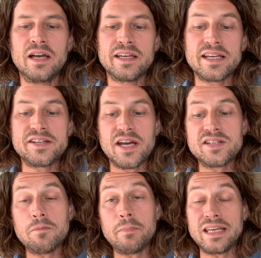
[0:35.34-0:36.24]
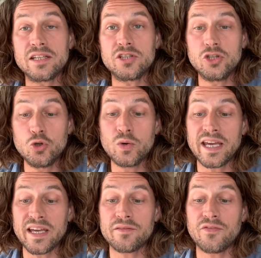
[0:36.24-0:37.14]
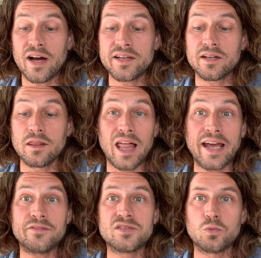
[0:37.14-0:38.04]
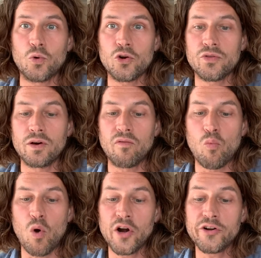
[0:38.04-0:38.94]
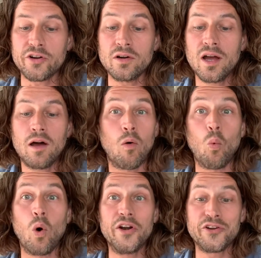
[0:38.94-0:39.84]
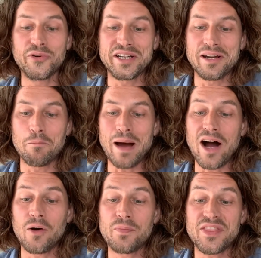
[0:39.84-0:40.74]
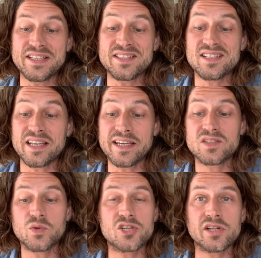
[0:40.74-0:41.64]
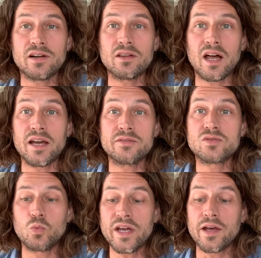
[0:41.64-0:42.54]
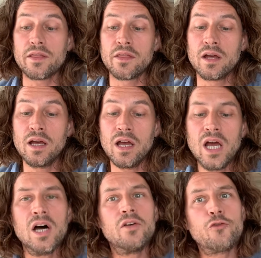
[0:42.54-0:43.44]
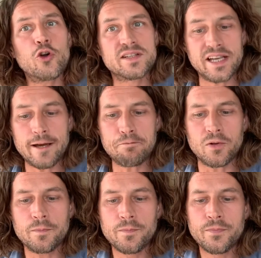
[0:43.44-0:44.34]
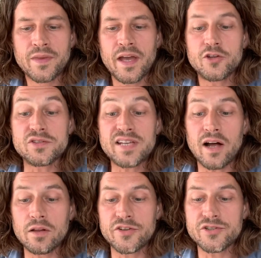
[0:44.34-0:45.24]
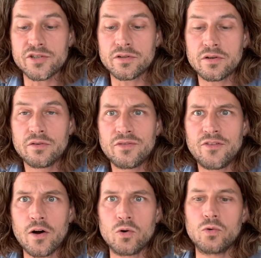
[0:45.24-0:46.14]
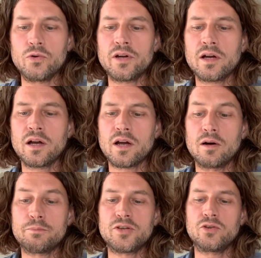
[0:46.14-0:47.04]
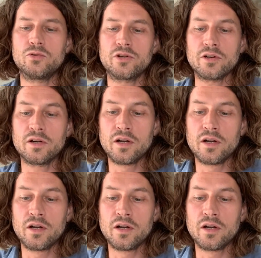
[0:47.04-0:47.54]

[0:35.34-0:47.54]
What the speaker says: it doesn't mean you can't find a life's worth of wonder wondering about these things we share our lives with. For example, your television, phone, computer,